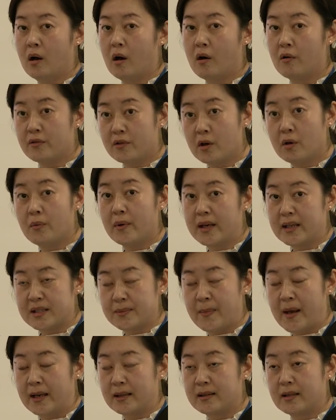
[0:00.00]
although we
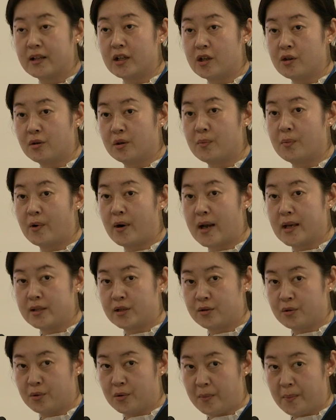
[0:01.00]
expect the yield price
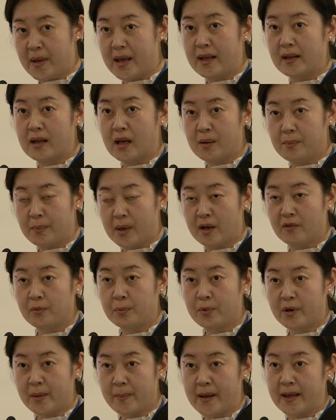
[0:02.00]
to remain above
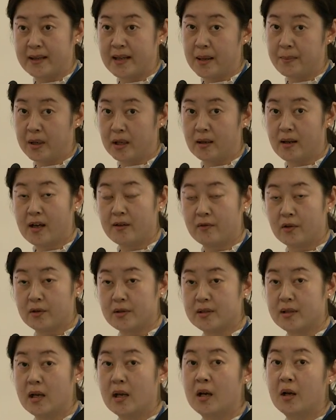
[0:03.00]
pre-pandemic
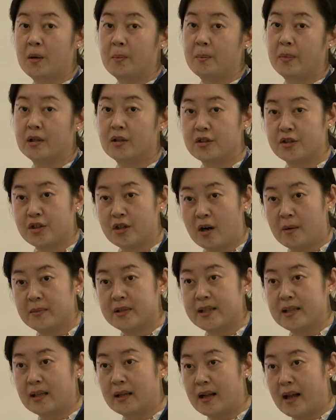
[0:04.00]
levels, but the sharp
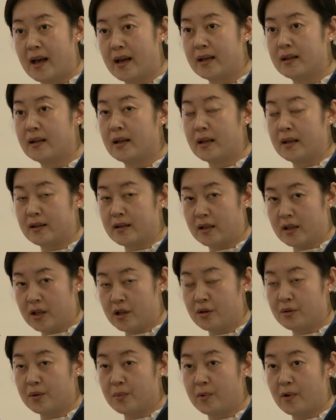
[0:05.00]
decline in the
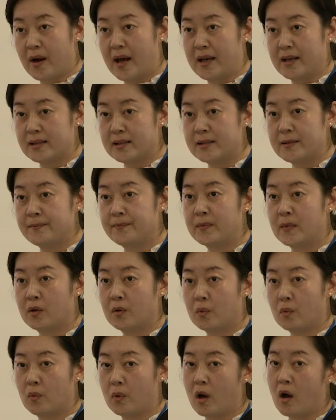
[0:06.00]
yield price
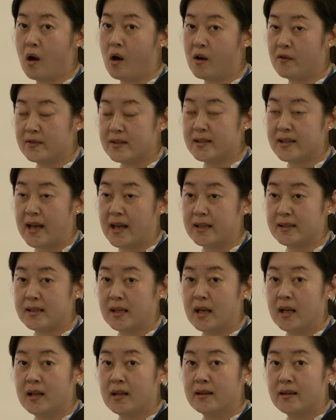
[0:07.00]
will offset
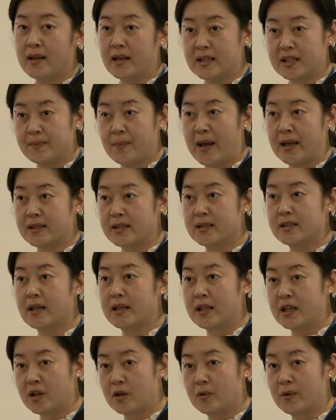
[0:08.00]
the expected
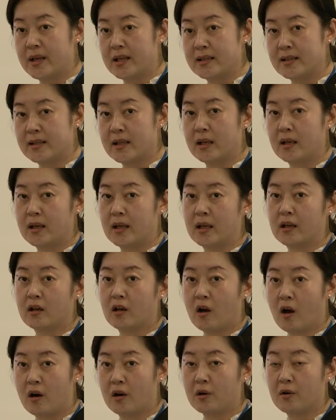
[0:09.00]
increase in
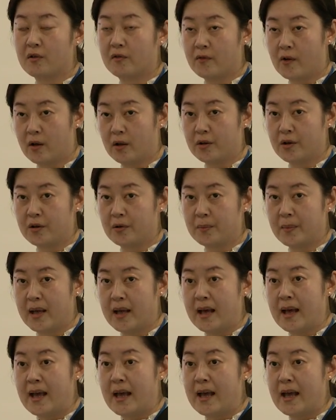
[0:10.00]
cargo volume
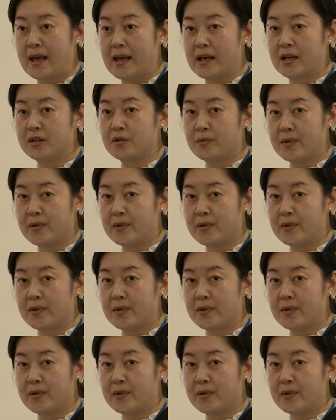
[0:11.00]
and